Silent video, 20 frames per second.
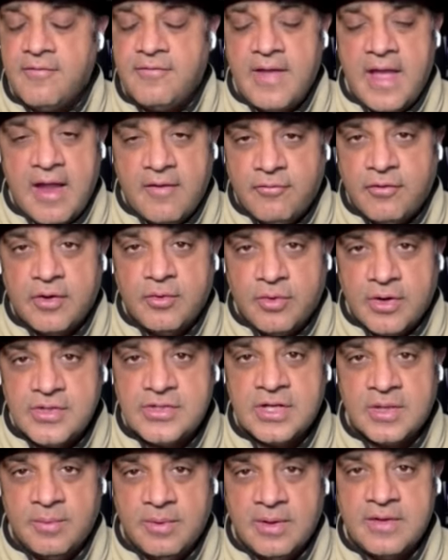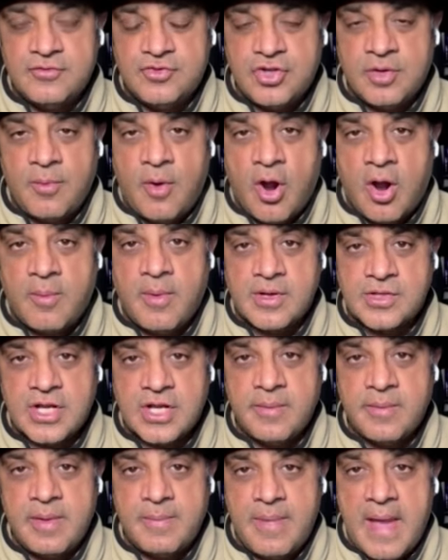I have every reason to believe Jim Harbaugh
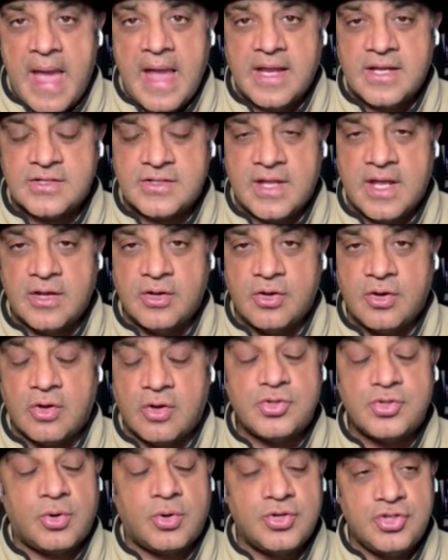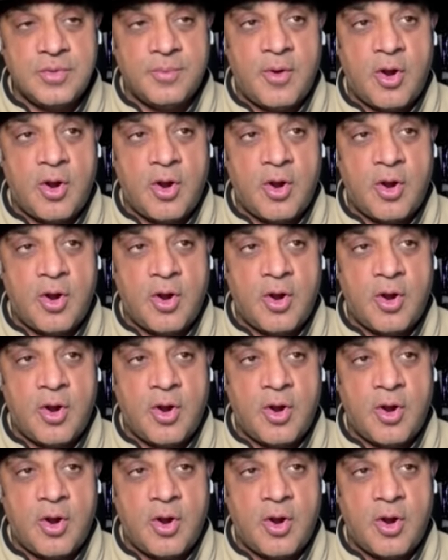is going to be back as the head or sorry,